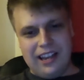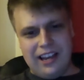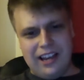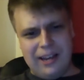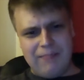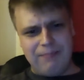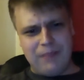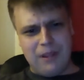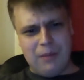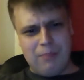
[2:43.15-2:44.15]

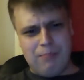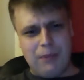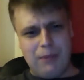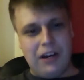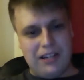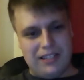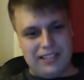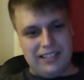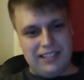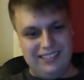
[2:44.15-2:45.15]
But
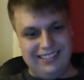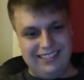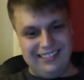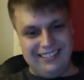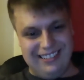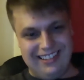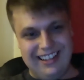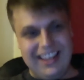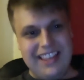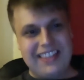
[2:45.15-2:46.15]

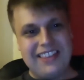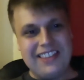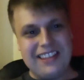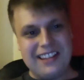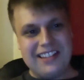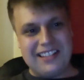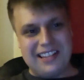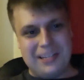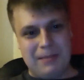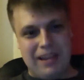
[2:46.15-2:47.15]
the thing that
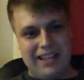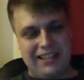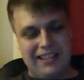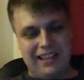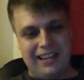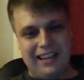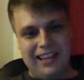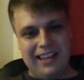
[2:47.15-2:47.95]
concerns me is that